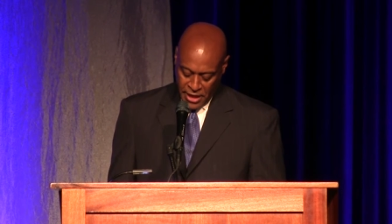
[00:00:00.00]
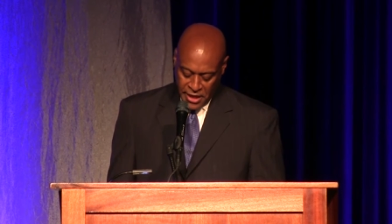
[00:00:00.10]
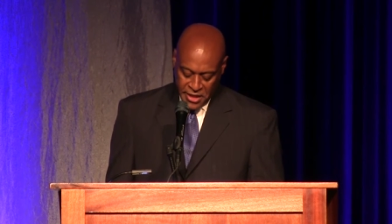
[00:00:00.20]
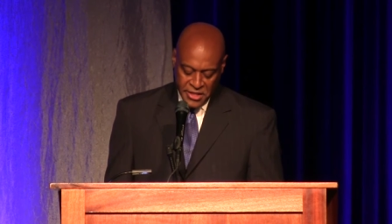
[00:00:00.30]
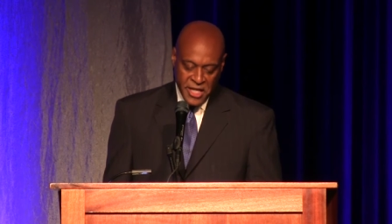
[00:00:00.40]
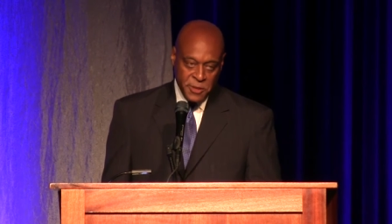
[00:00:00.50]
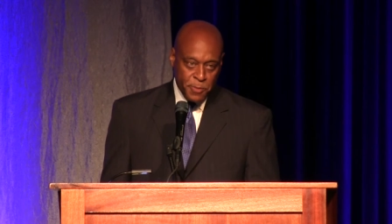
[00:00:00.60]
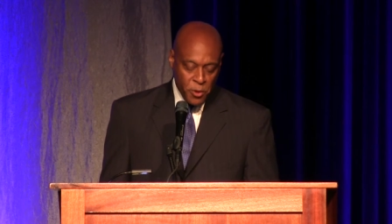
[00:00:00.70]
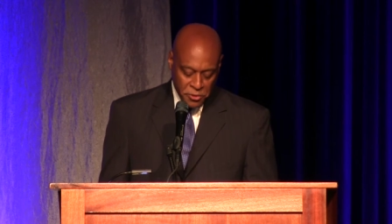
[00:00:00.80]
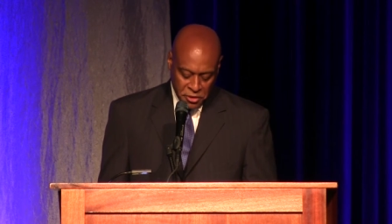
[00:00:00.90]
And as I
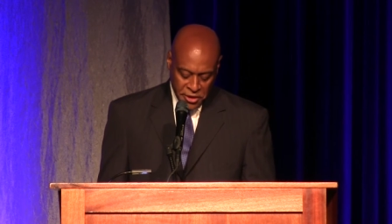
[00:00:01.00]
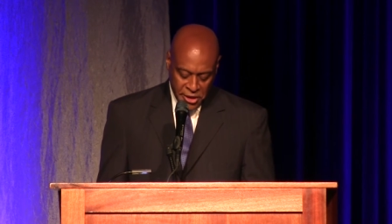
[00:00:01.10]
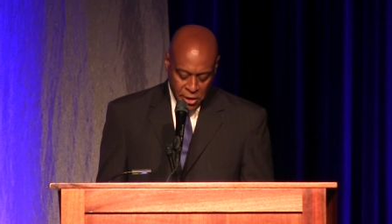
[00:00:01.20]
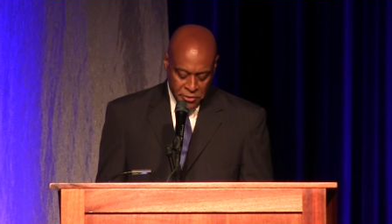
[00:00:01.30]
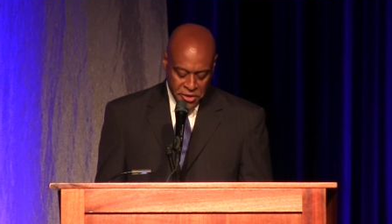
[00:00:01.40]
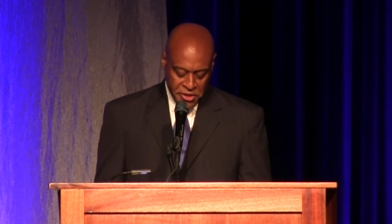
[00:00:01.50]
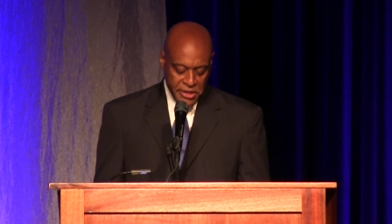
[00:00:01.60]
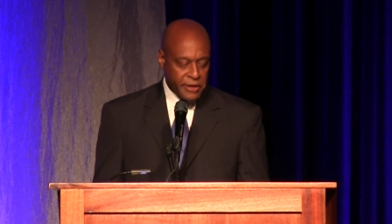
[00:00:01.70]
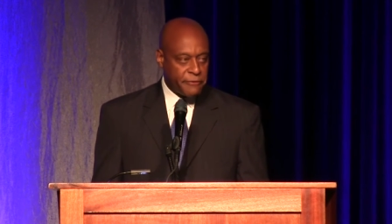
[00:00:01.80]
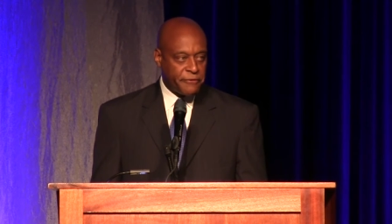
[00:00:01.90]
spoke to the
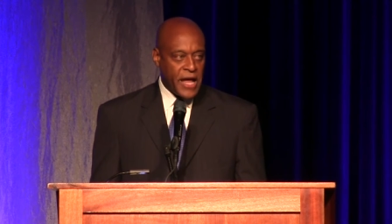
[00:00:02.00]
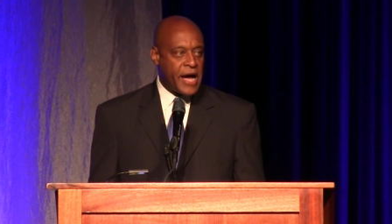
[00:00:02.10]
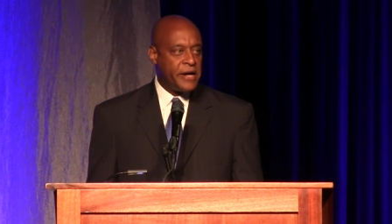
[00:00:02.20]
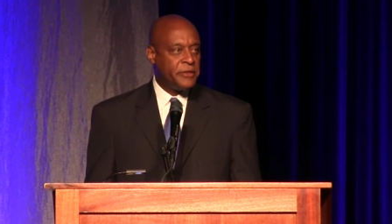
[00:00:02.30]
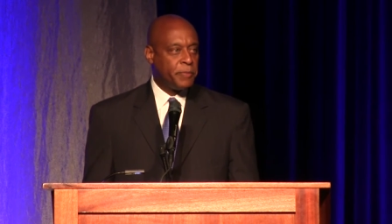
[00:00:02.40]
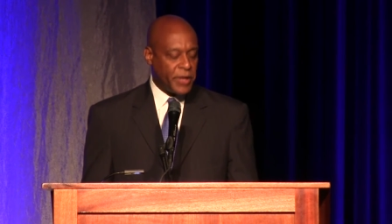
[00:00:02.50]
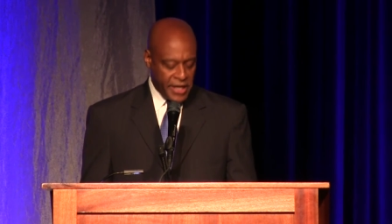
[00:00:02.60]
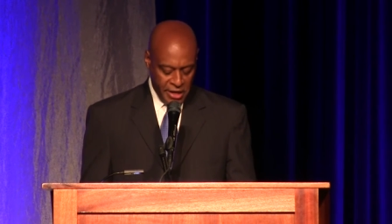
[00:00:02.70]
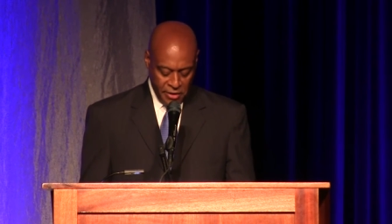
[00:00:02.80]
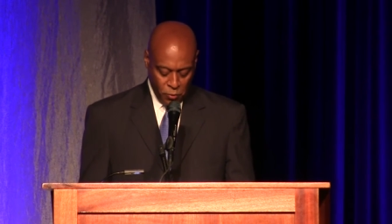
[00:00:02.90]
urgency of flying the
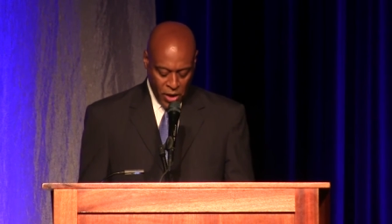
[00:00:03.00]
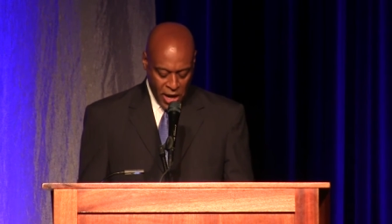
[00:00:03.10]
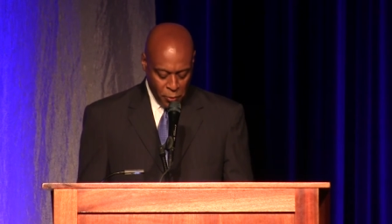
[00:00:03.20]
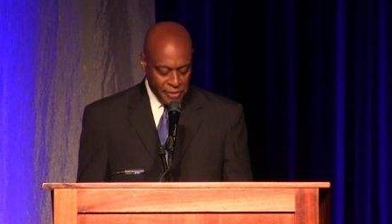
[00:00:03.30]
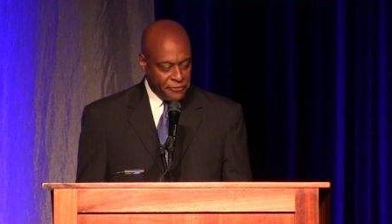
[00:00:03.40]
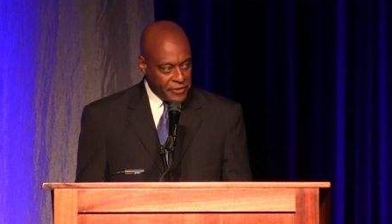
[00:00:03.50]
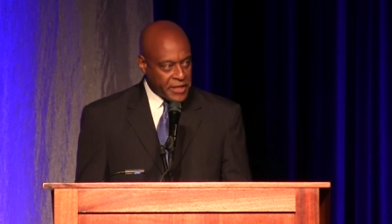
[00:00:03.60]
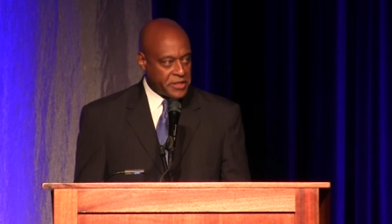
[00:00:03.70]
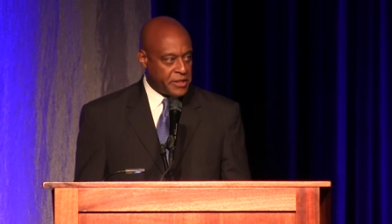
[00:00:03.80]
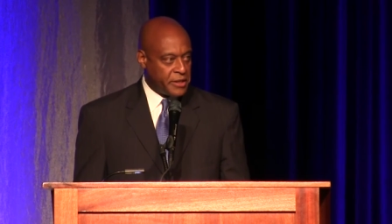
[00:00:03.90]
plane while we
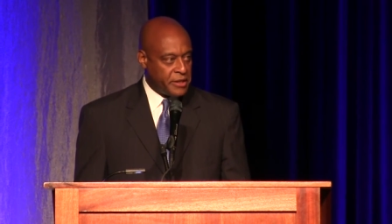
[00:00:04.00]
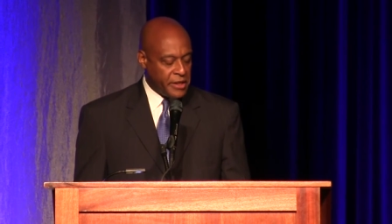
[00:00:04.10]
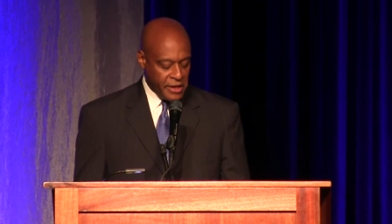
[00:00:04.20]
fix it,